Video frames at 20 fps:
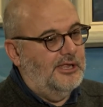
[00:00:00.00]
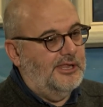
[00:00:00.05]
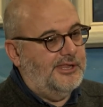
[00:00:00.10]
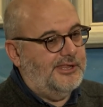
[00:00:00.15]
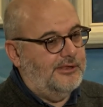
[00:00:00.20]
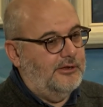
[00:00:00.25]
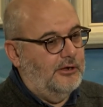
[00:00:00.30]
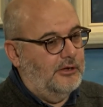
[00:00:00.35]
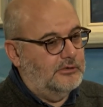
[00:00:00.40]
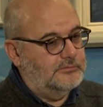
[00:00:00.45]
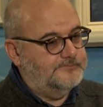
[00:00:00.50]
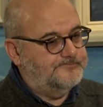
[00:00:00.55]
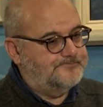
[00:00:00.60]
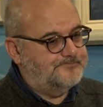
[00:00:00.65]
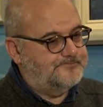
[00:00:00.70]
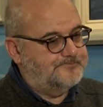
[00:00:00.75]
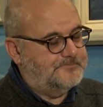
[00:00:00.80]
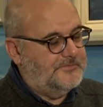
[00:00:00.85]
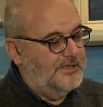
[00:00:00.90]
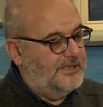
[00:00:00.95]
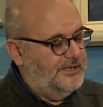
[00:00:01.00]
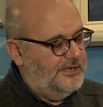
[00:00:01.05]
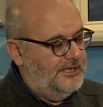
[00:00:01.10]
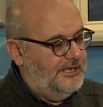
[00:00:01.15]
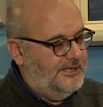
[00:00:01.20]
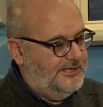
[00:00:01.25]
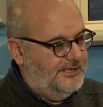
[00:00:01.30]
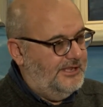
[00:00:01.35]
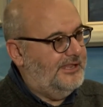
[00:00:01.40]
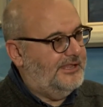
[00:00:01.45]
So
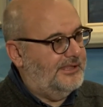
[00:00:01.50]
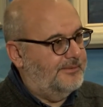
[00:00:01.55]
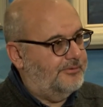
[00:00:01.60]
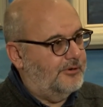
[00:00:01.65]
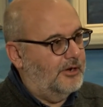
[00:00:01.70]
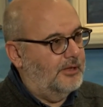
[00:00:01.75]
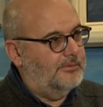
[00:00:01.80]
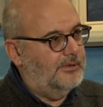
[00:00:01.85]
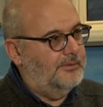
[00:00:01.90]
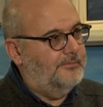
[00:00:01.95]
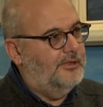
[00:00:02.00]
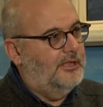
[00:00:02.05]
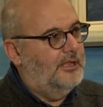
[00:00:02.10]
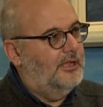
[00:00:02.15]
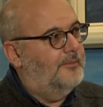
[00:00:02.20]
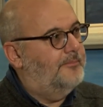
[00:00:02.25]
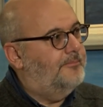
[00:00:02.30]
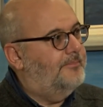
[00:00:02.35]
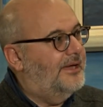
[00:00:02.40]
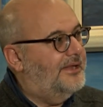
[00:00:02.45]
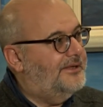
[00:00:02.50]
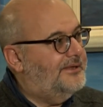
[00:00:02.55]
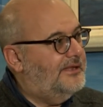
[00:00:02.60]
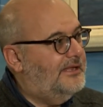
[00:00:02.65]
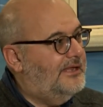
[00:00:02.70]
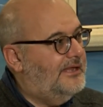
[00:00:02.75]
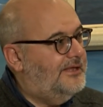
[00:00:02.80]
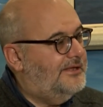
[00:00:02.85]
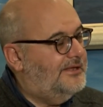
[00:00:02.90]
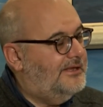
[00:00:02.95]
it is a problem, but
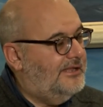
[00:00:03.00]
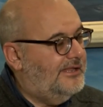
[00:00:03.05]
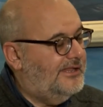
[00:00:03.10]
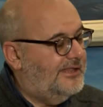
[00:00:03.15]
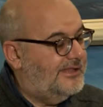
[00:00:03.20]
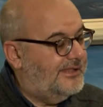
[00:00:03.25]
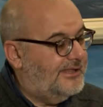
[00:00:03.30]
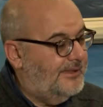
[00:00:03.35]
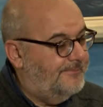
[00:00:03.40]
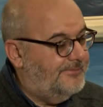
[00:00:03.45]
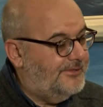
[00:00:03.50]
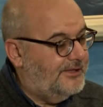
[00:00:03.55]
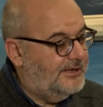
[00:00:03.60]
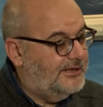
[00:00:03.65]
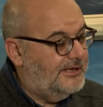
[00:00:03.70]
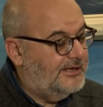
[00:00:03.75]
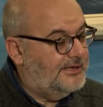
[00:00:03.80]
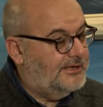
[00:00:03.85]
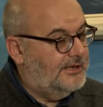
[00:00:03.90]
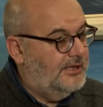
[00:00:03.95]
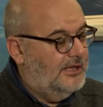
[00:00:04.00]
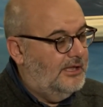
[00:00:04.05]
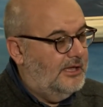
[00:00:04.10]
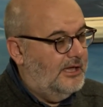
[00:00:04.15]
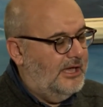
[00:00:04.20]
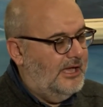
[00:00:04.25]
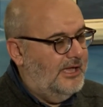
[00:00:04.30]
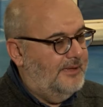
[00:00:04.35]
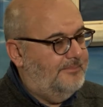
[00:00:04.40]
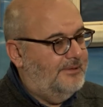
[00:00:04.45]
it is something that
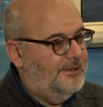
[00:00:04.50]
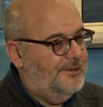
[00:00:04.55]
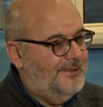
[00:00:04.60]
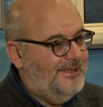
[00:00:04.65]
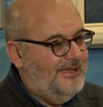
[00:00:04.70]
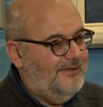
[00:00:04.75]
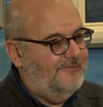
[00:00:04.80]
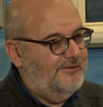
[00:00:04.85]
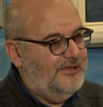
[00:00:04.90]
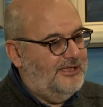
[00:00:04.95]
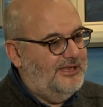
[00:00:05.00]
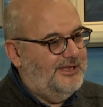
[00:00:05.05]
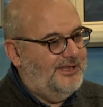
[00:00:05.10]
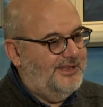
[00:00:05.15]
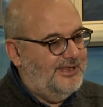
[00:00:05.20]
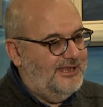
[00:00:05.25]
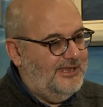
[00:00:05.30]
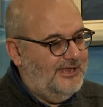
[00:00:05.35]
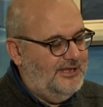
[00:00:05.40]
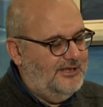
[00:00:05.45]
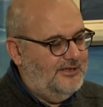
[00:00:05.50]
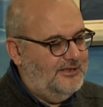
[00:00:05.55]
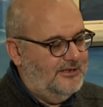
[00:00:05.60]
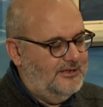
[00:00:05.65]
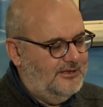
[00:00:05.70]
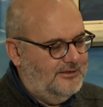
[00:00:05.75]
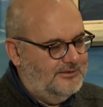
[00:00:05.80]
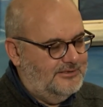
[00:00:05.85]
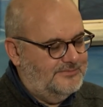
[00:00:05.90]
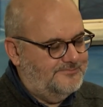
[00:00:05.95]
I believe it's in
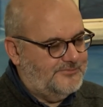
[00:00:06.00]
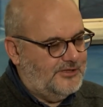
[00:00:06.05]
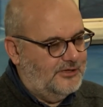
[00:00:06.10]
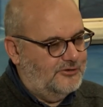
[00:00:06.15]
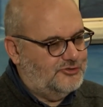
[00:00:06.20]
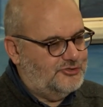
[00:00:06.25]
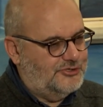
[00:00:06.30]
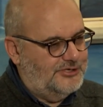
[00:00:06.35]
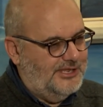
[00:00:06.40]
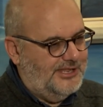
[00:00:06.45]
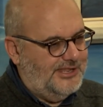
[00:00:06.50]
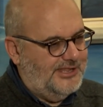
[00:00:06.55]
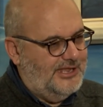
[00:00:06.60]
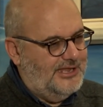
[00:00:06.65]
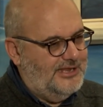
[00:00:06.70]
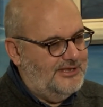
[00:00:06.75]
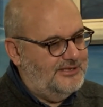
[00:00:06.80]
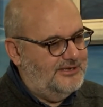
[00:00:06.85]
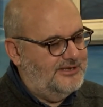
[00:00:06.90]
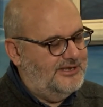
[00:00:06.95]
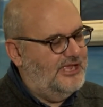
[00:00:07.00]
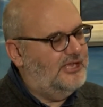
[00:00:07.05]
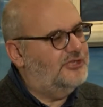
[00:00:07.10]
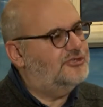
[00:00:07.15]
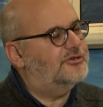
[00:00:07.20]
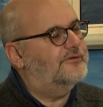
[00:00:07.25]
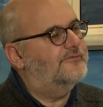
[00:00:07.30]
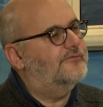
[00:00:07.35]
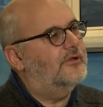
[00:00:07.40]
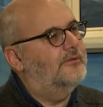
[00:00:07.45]
the, in the
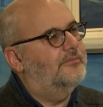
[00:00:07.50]
nature of